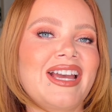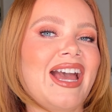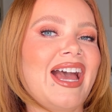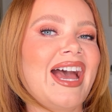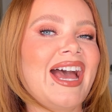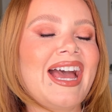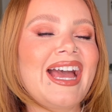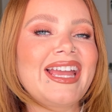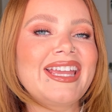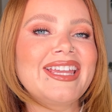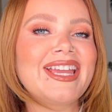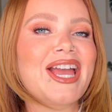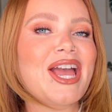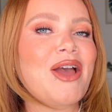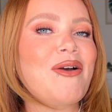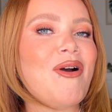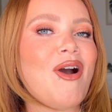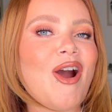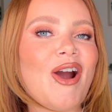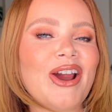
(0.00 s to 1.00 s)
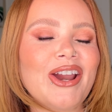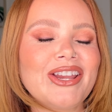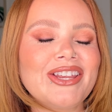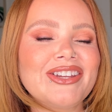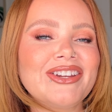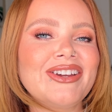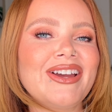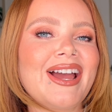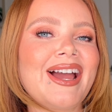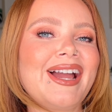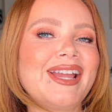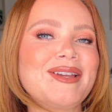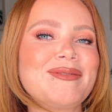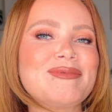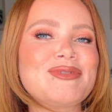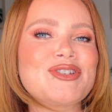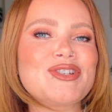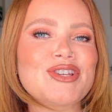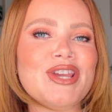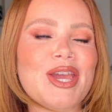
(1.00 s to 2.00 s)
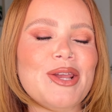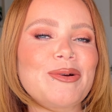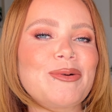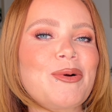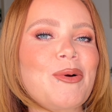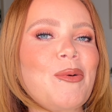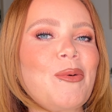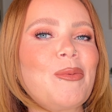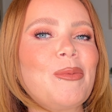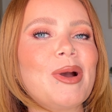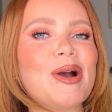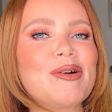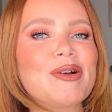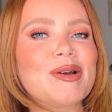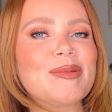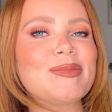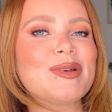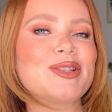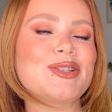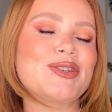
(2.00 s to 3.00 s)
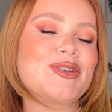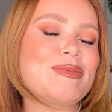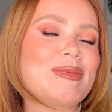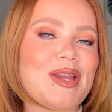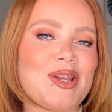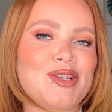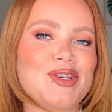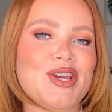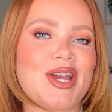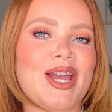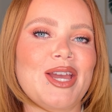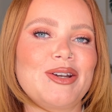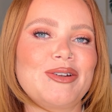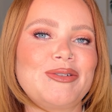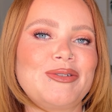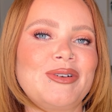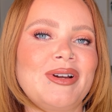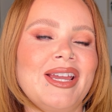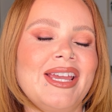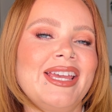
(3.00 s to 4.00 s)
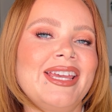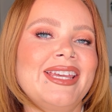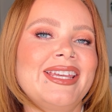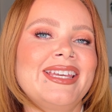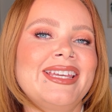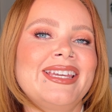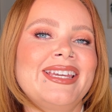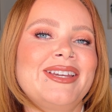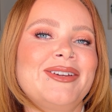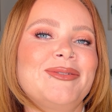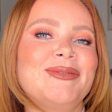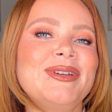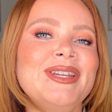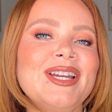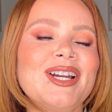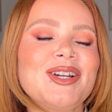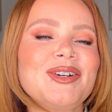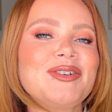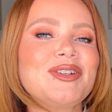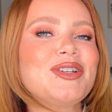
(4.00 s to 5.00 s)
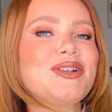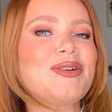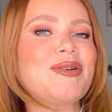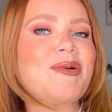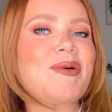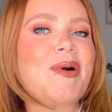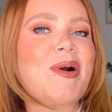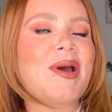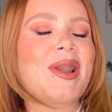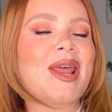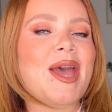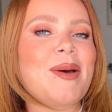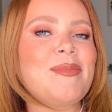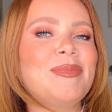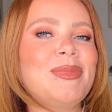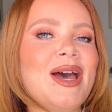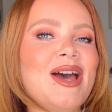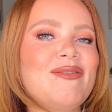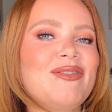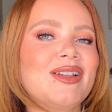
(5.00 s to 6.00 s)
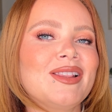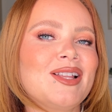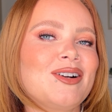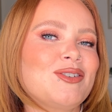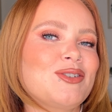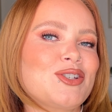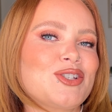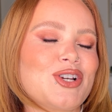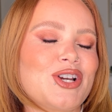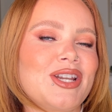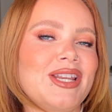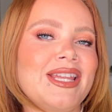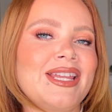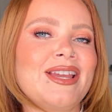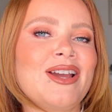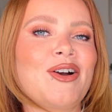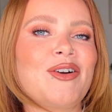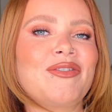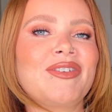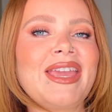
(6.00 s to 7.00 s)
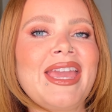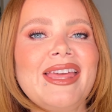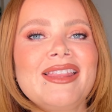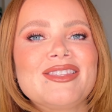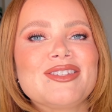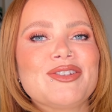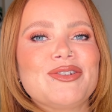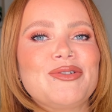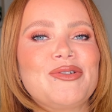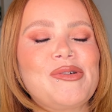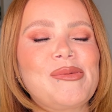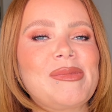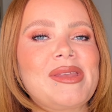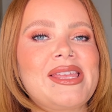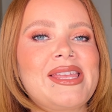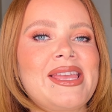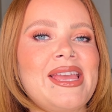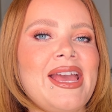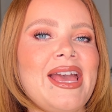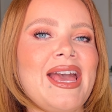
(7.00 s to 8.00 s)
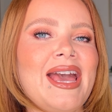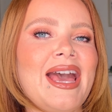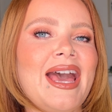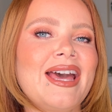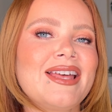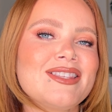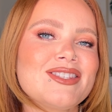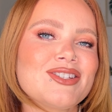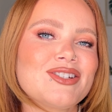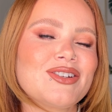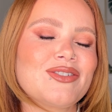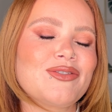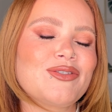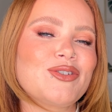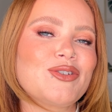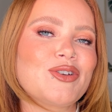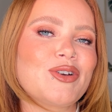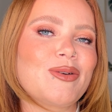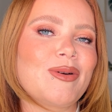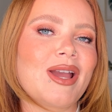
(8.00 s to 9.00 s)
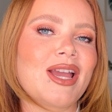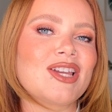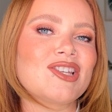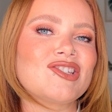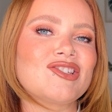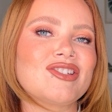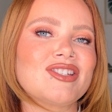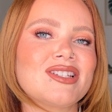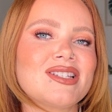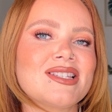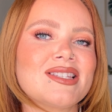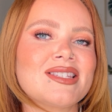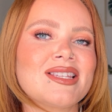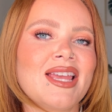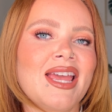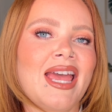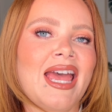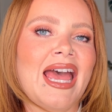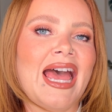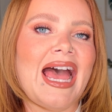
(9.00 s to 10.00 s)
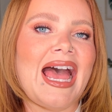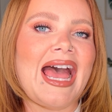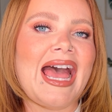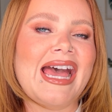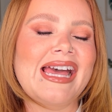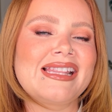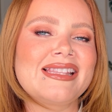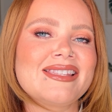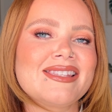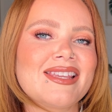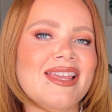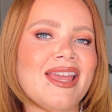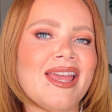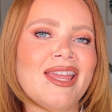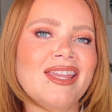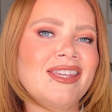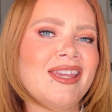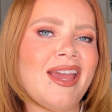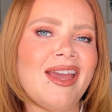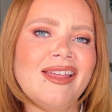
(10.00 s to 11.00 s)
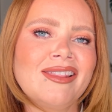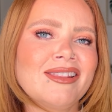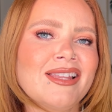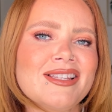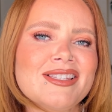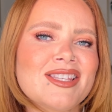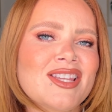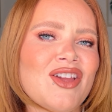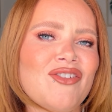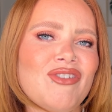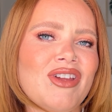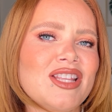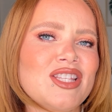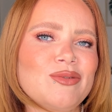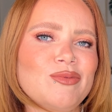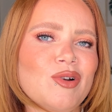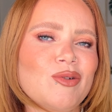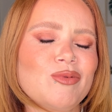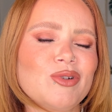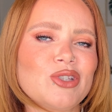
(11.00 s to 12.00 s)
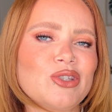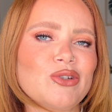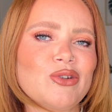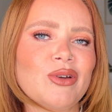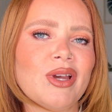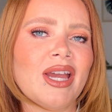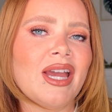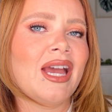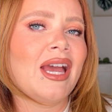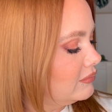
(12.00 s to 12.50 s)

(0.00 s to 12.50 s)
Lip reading: Hi, how are you? I am Cheryl. Welcome to my channel. We are going to go on a bit of a little journey of getting to know me, answering a few questions, and yeah, let's get ready while we do it.